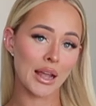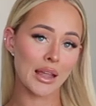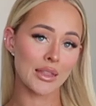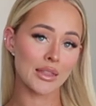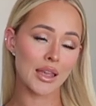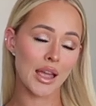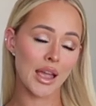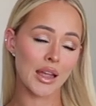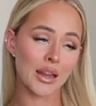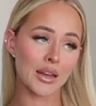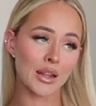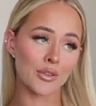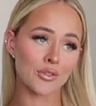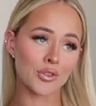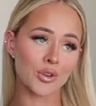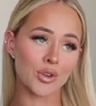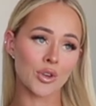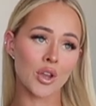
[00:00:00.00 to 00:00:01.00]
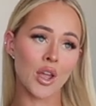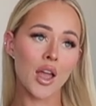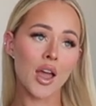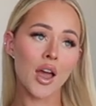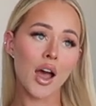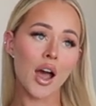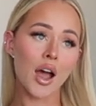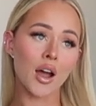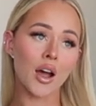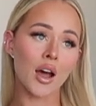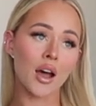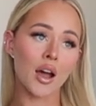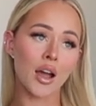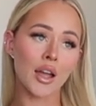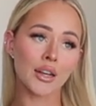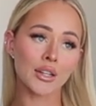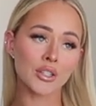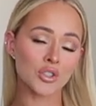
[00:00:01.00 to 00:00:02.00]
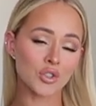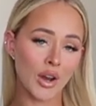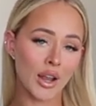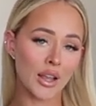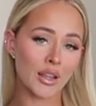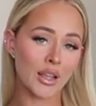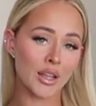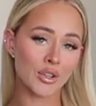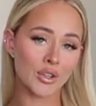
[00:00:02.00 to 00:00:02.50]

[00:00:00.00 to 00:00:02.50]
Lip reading: and then if you are in Australia,